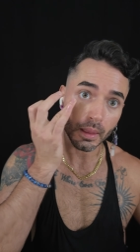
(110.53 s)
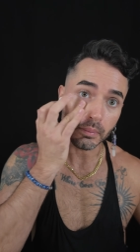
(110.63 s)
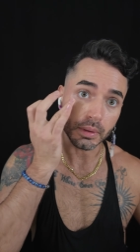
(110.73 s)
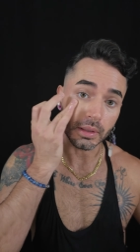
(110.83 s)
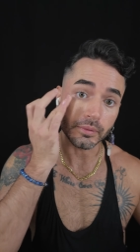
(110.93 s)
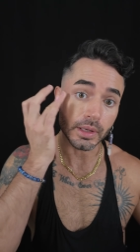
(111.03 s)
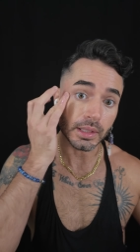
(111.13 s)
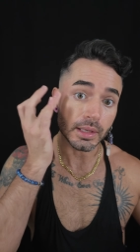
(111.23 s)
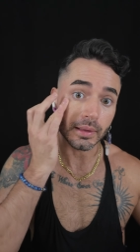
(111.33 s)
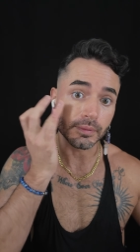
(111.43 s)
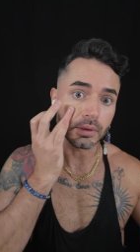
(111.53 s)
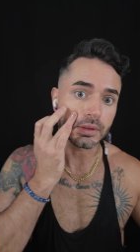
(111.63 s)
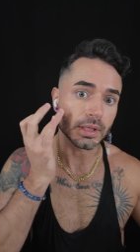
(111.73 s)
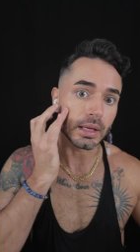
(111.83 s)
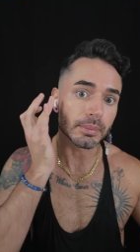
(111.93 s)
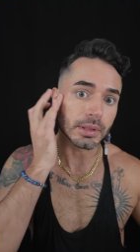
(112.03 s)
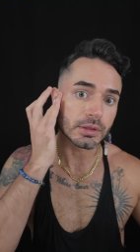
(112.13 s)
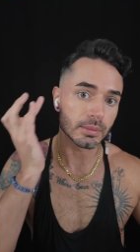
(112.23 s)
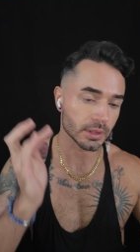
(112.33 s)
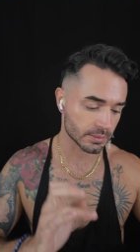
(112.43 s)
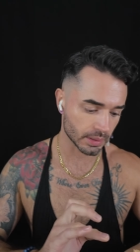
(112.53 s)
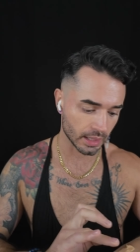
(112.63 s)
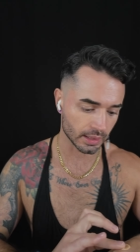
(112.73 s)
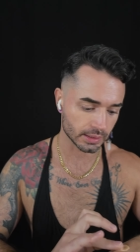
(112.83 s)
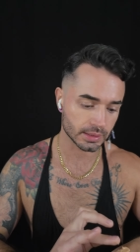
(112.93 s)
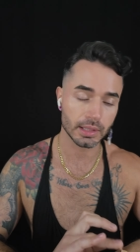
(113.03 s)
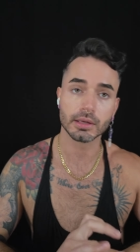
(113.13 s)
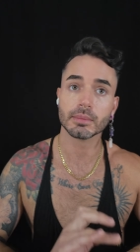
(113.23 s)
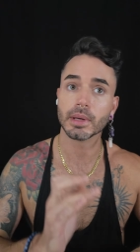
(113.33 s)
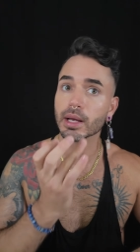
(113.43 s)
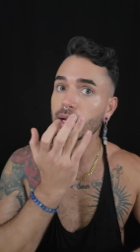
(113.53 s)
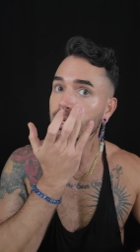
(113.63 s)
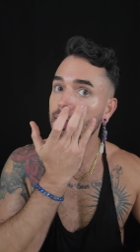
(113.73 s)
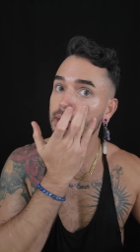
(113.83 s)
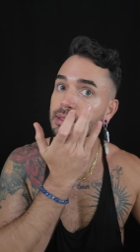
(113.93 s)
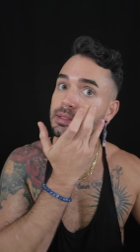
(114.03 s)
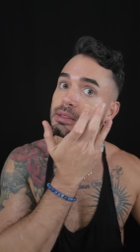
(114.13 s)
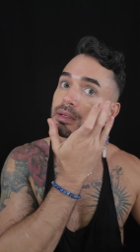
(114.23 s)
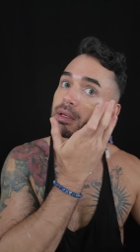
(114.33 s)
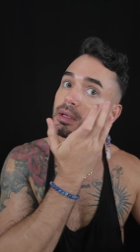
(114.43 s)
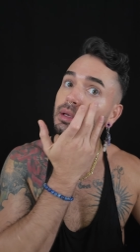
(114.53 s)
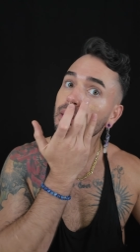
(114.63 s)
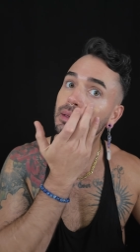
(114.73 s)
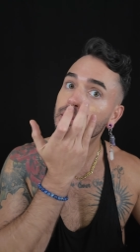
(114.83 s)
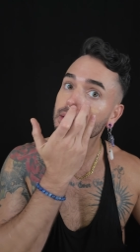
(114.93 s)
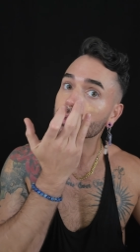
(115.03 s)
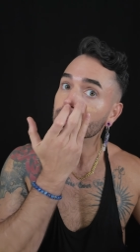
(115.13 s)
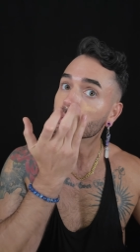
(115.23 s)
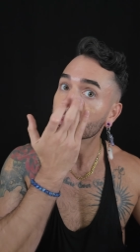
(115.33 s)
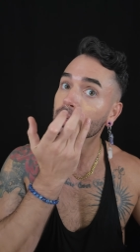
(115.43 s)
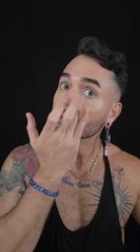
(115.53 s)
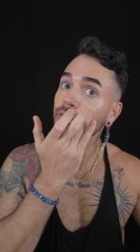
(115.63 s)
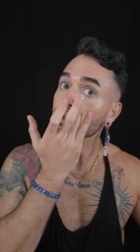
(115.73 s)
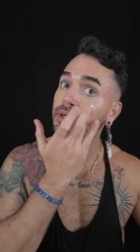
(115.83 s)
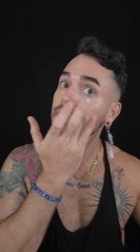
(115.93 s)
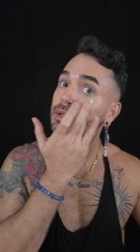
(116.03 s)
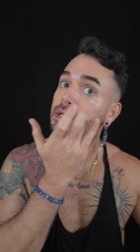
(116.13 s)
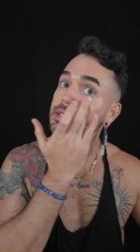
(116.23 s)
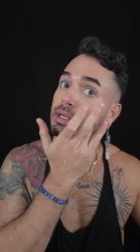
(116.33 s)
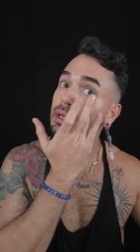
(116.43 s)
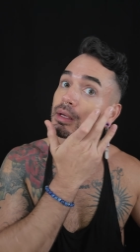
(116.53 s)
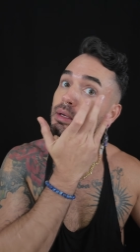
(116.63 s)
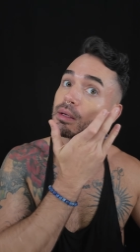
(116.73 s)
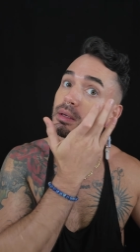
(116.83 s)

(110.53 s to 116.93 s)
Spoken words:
Being very careful to not put too much product under my eyes so you avoid creasing.